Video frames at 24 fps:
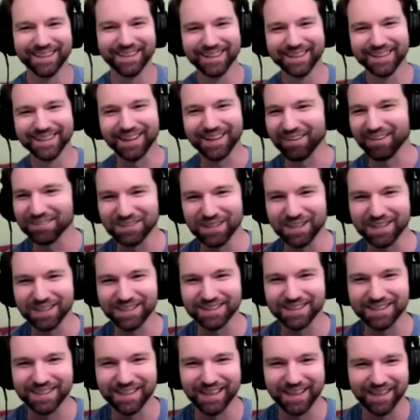Describes the
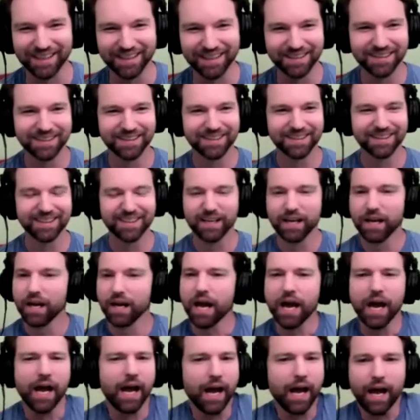character
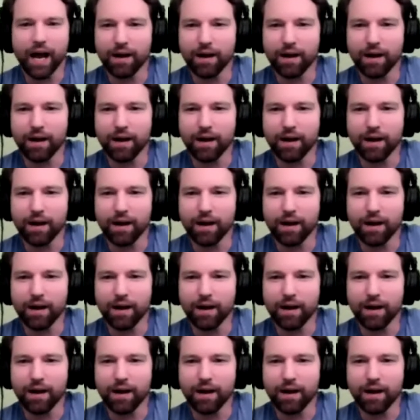perfectly.